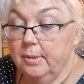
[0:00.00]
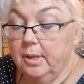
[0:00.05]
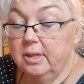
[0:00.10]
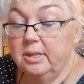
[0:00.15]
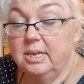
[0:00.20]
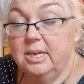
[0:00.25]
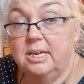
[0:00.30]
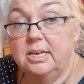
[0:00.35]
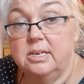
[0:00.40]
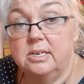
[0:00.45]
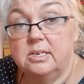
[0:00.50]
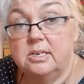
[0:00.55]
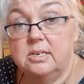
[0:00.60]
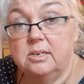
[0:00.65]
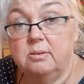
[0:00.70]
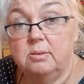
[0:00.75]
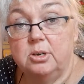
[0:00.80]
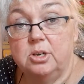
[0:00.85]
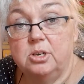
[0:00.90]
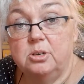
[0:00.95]
I think
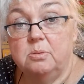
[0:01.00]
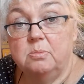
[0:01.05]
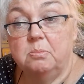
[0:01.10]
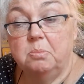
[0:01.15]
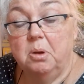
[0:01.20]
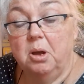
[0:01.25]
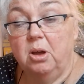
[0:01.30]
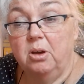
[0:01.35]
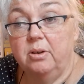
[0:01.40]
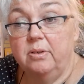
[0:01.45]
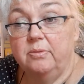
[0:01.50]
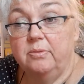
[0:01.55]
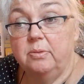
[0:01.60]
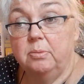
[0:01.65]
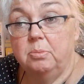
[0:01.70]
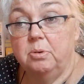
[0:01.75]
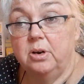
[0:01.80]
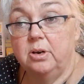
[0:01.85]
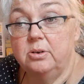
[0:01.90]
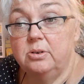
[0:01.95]
it's just part of
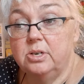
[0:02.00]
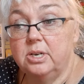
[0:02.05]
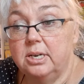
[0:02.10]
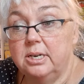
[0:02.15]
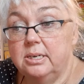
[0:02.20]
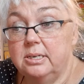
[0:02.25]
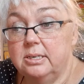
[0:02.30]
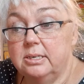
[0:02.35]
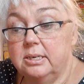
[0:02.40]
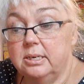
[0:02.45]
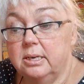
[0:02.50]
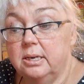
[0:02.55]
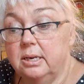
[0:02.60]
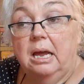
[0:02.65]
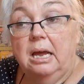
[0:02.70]
the process.